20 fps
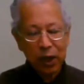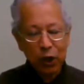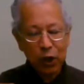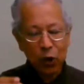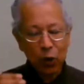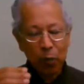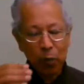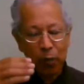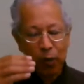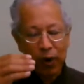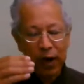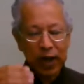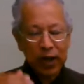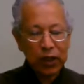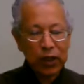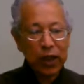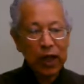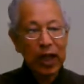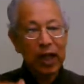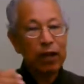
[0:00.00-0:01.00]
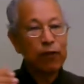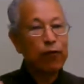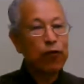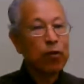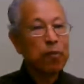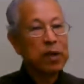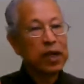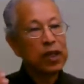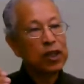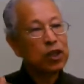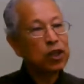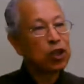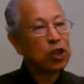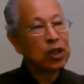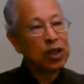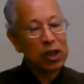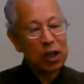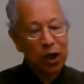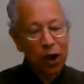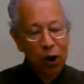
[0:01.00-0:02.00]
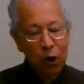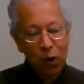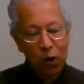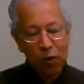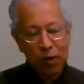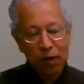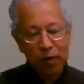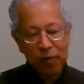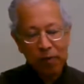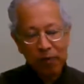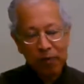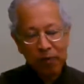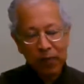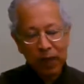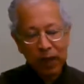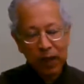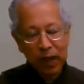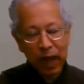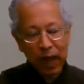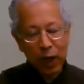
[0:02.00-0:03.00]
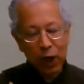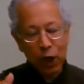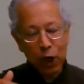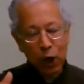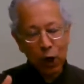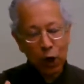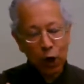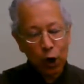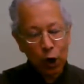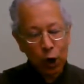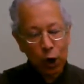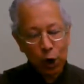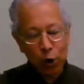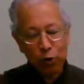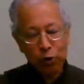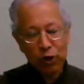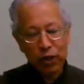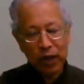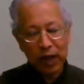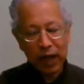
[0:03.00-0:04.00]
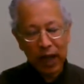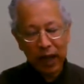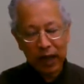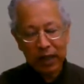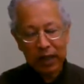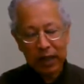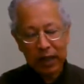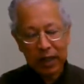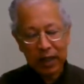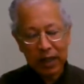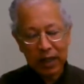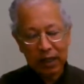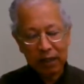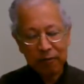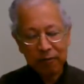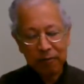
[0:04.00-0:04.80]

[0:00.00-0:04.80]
you break the information down and you look closely at it.